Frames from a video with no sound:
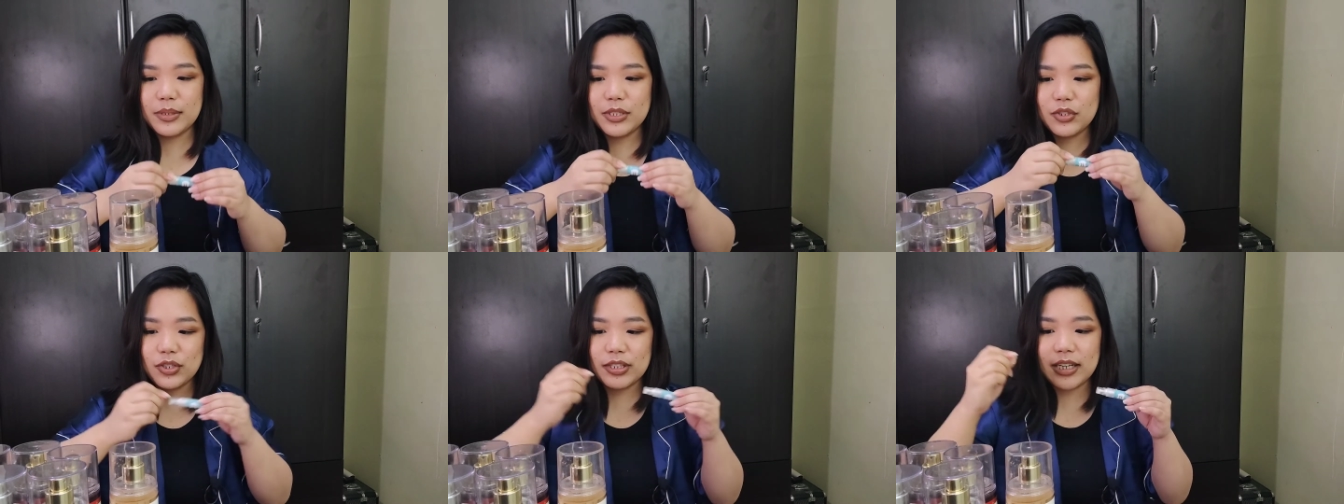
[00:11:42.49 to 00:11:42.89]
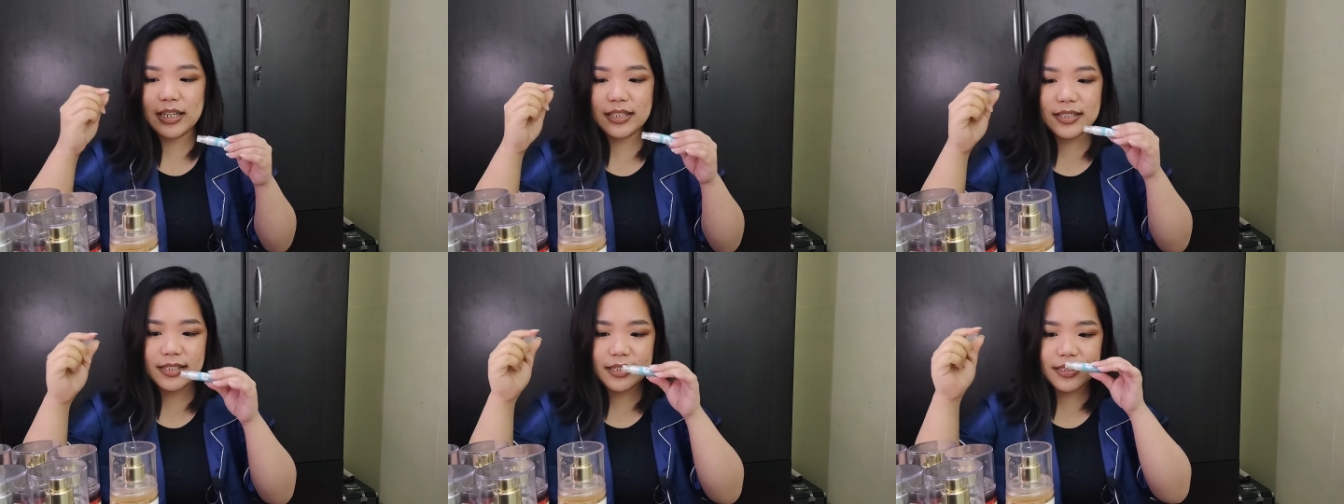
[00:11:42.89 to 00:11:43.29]
Beach
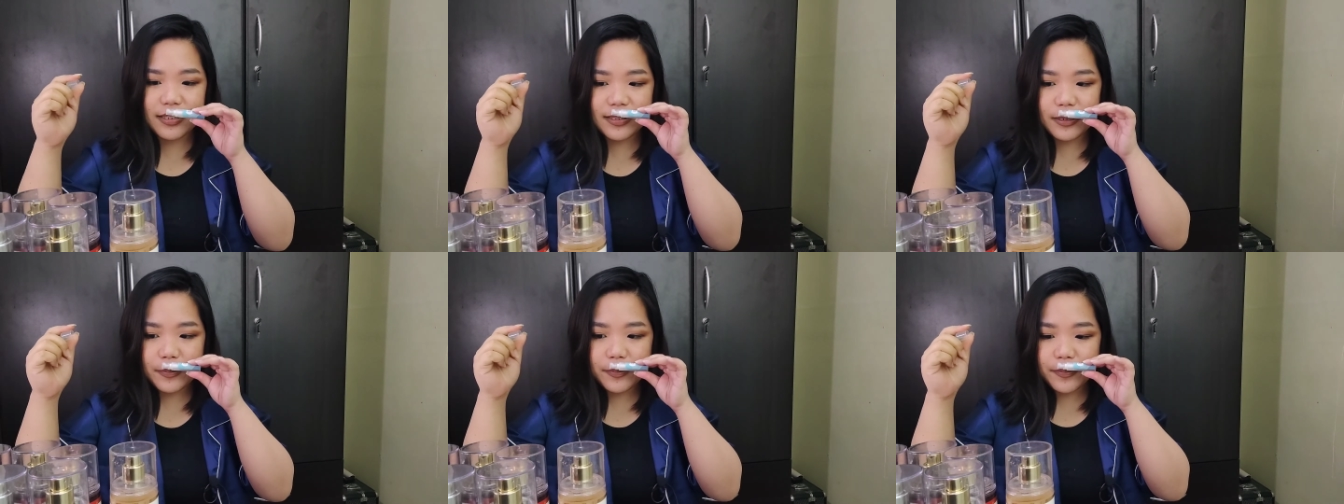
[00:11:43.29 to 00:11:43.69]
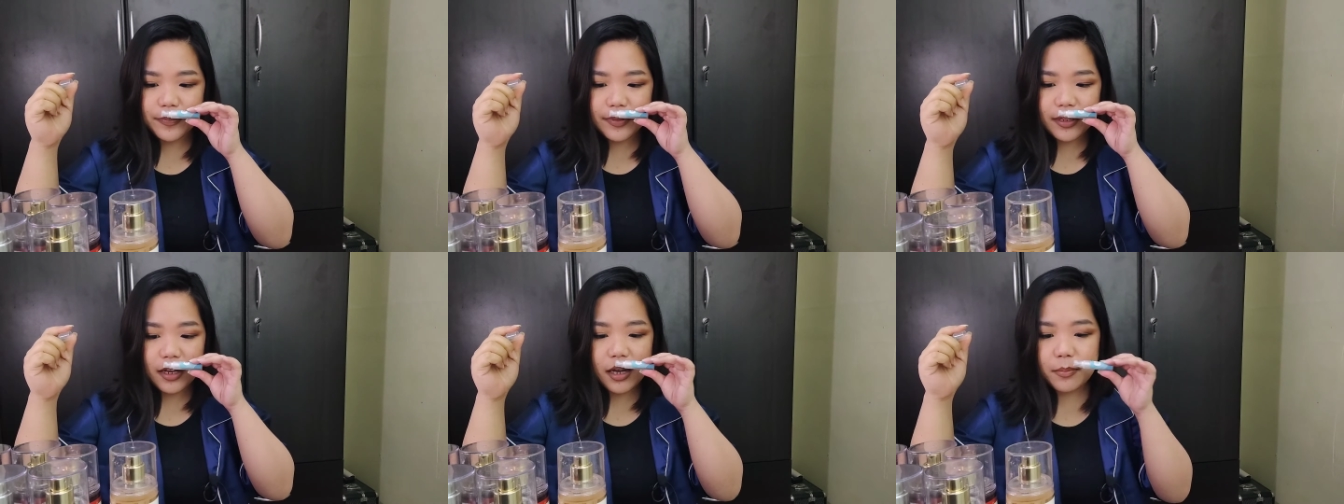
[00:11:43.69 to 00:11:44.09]
Nights is
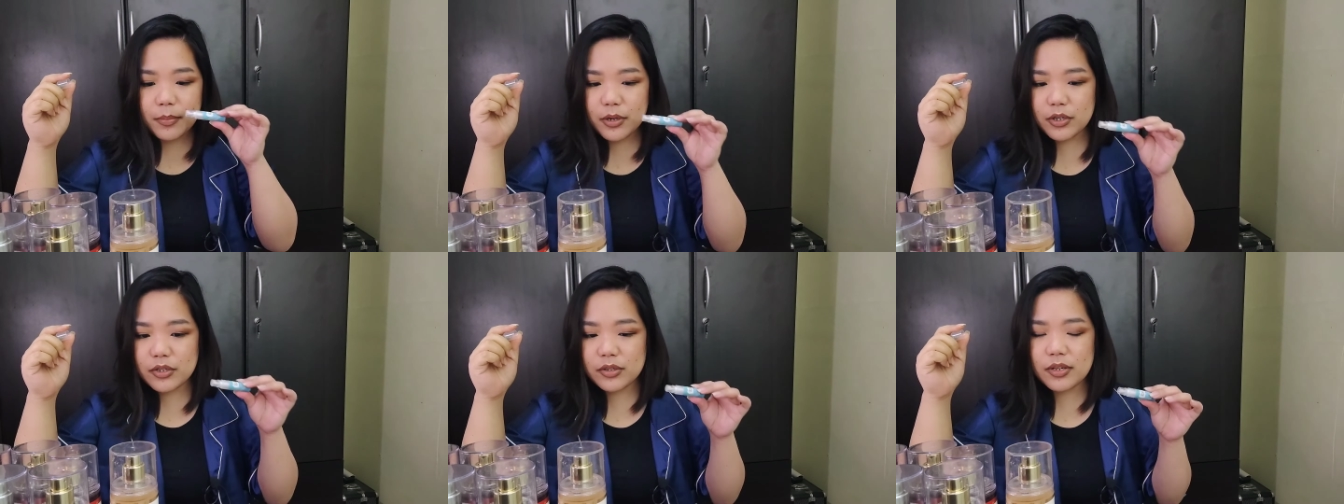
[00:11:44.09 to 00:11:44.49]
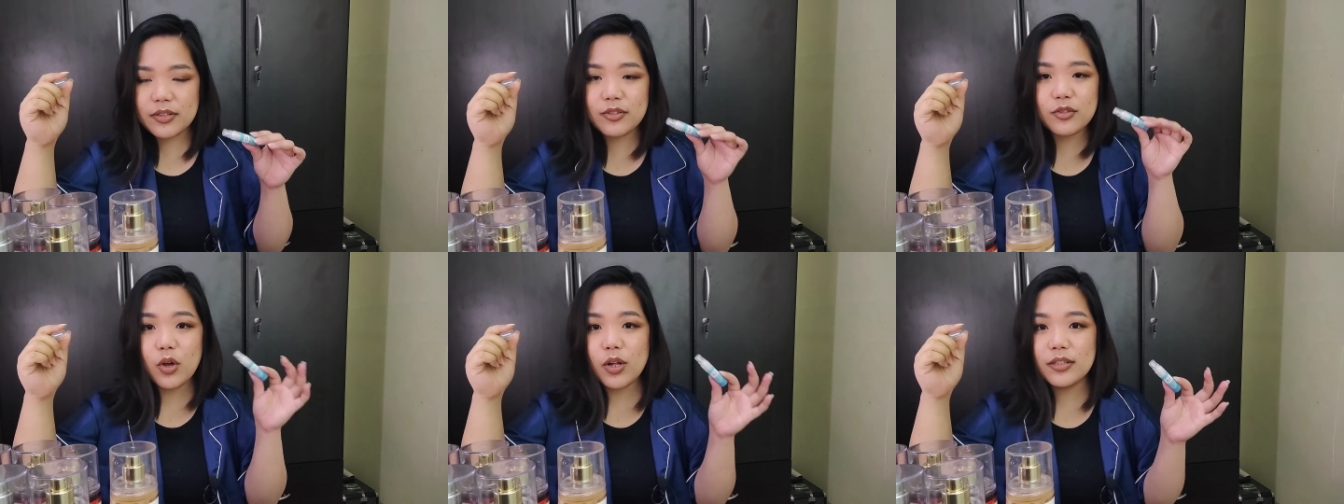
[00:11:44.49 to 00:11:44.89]
a
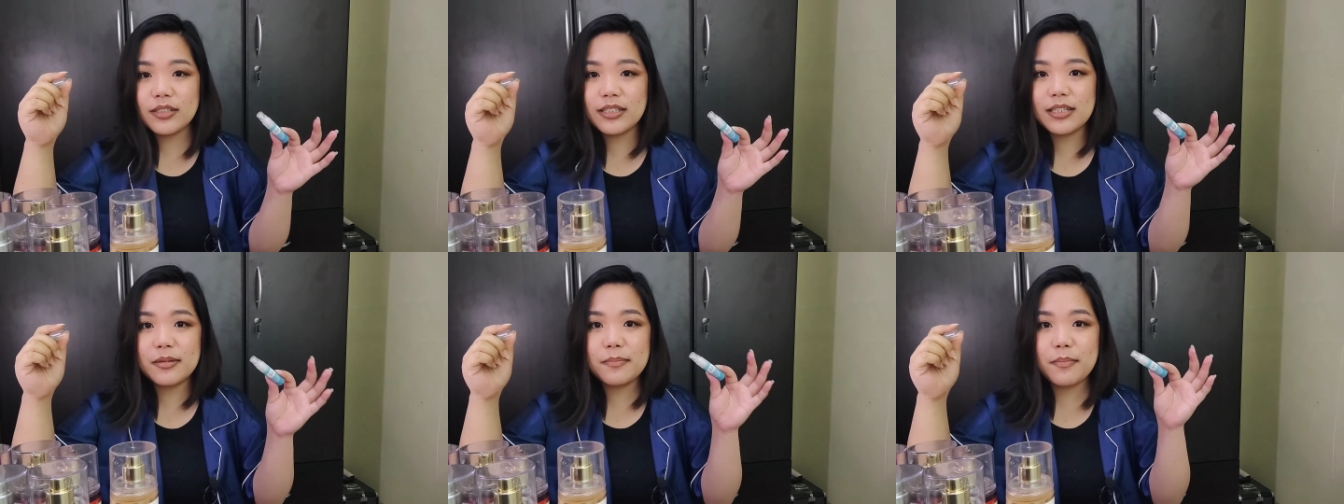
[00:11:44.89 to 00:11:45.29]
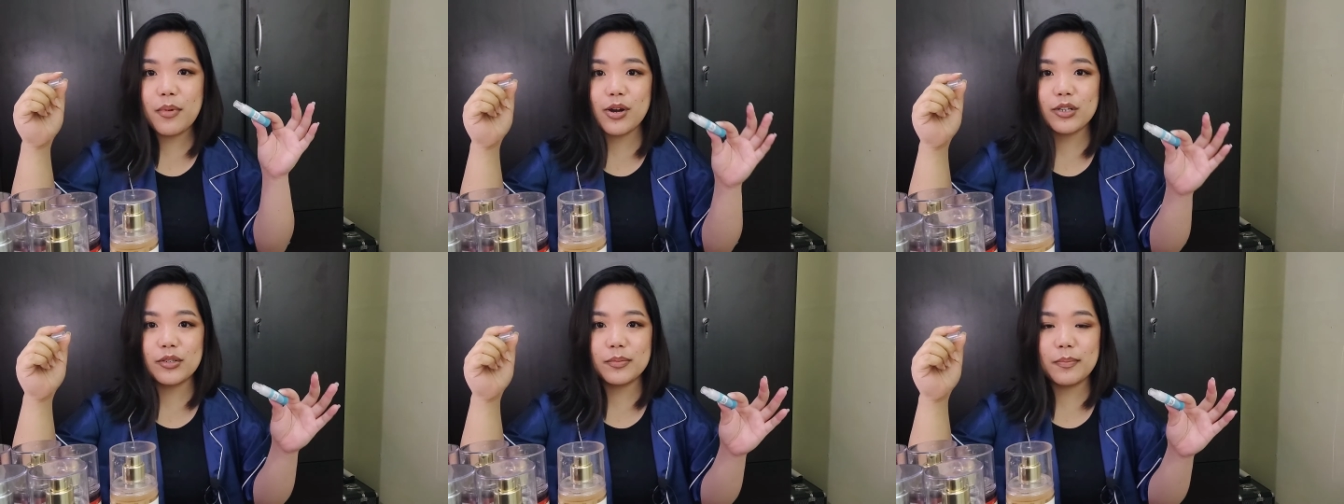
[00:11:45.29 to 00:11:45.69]
salty
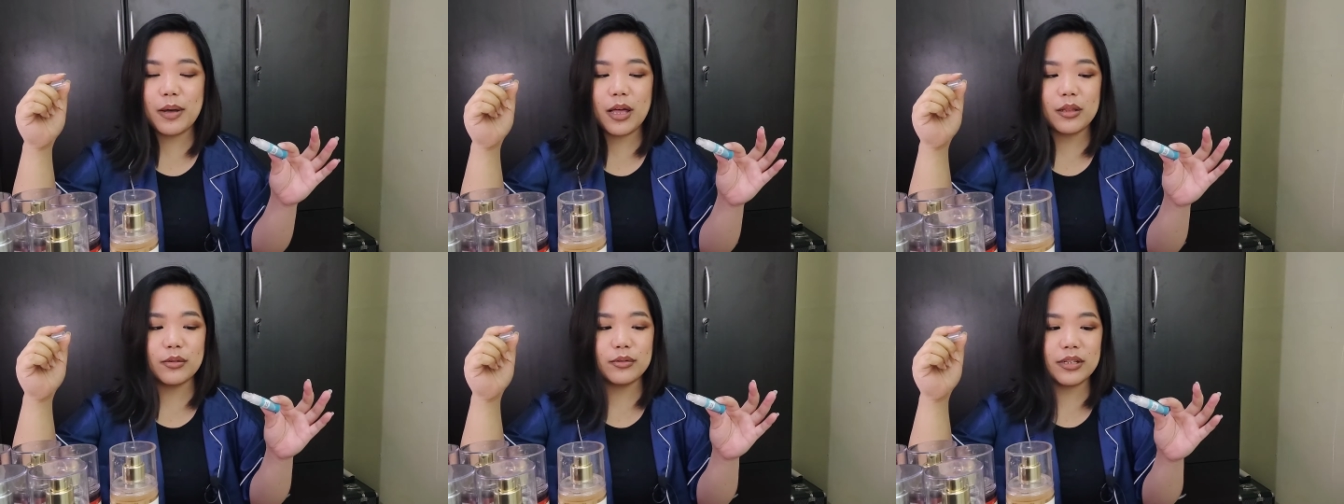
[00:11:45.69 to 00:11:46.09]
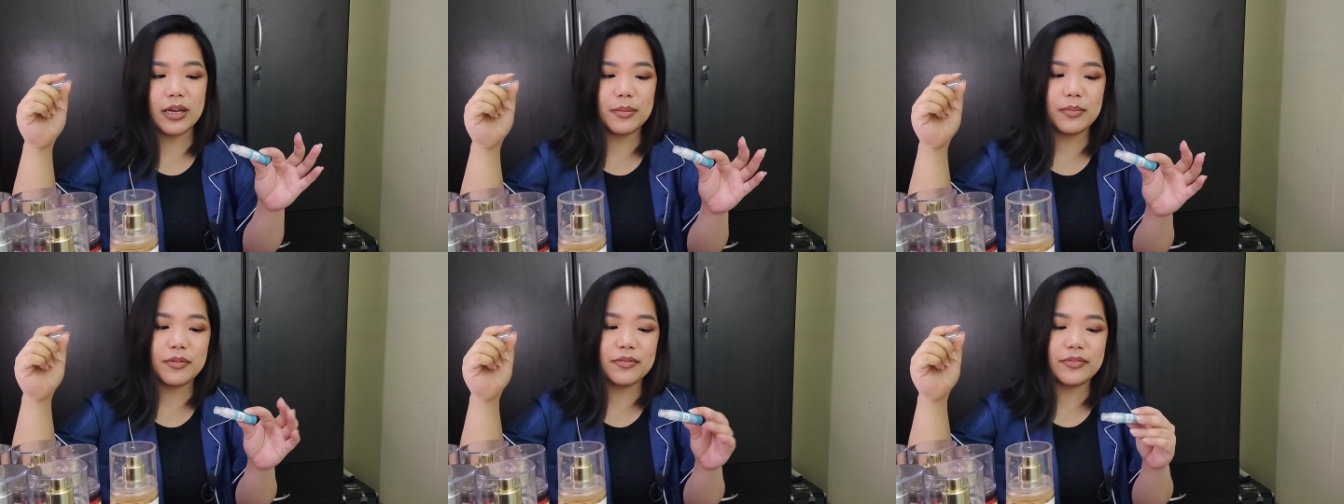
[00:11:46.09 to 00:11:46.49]
marshmallow
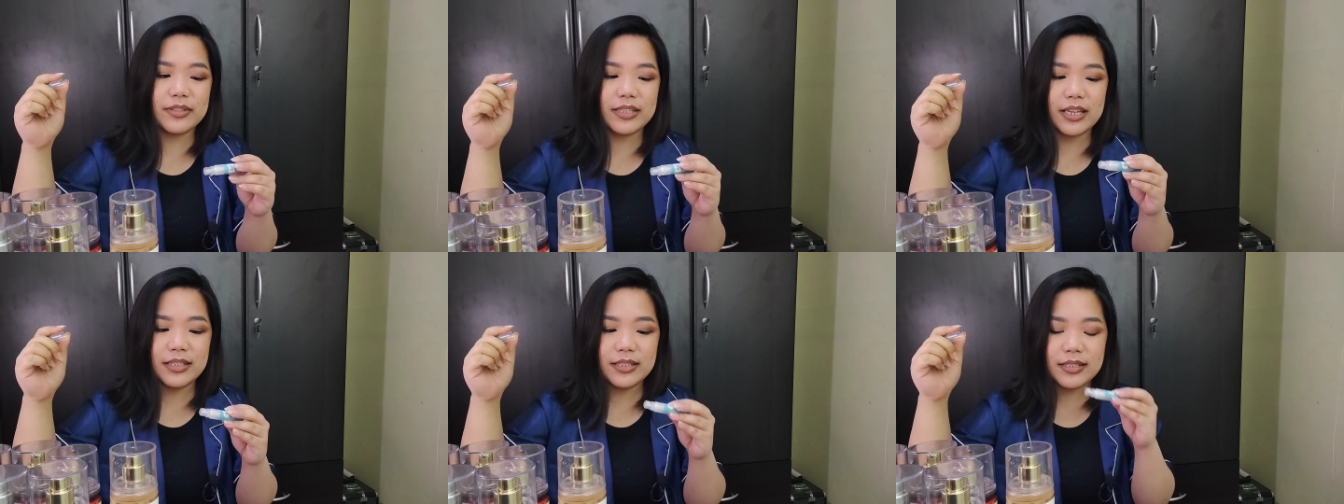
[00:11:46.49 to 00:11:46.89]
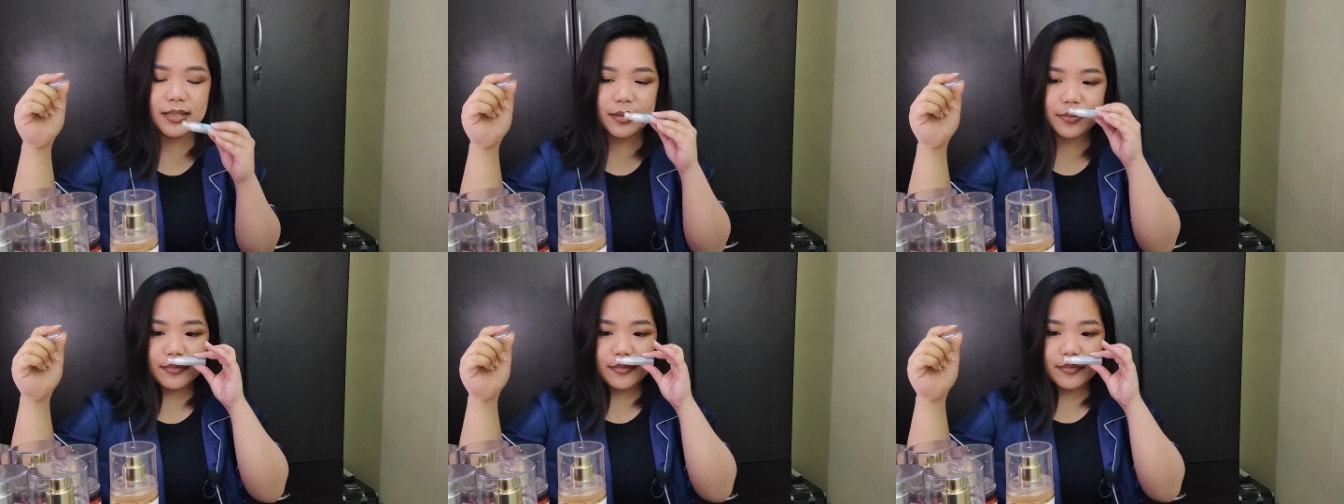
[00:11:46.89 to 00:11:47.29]
type of scent.